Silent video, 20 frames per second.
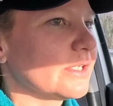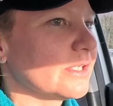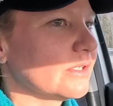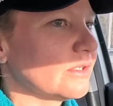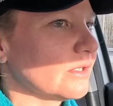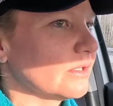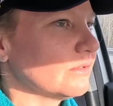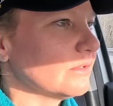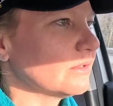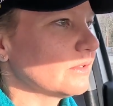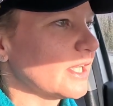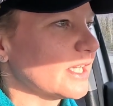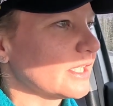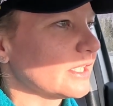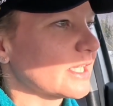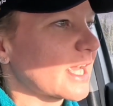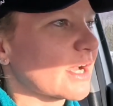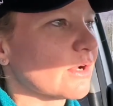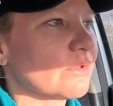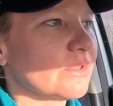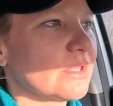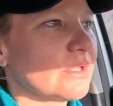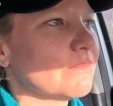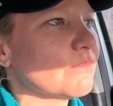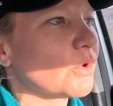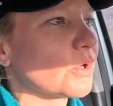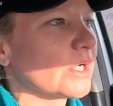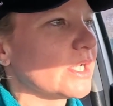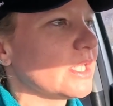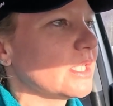you know, you let it out in the
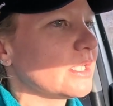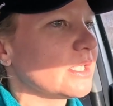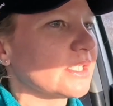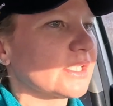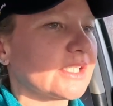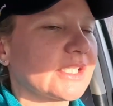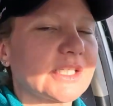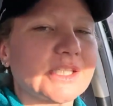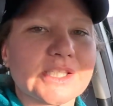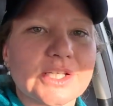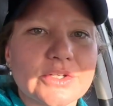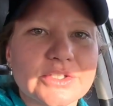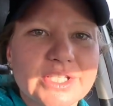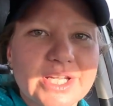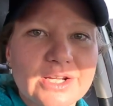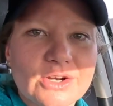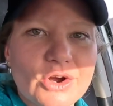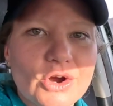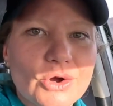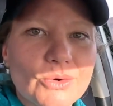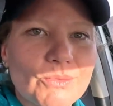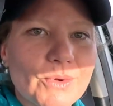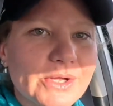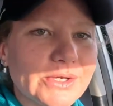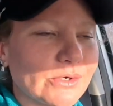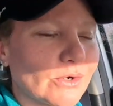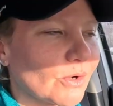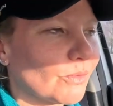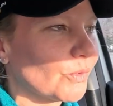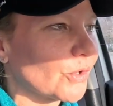morning, it sits all day at home while
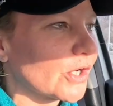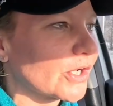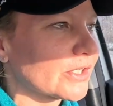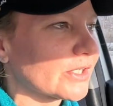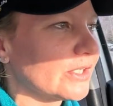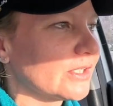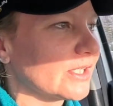you're at work,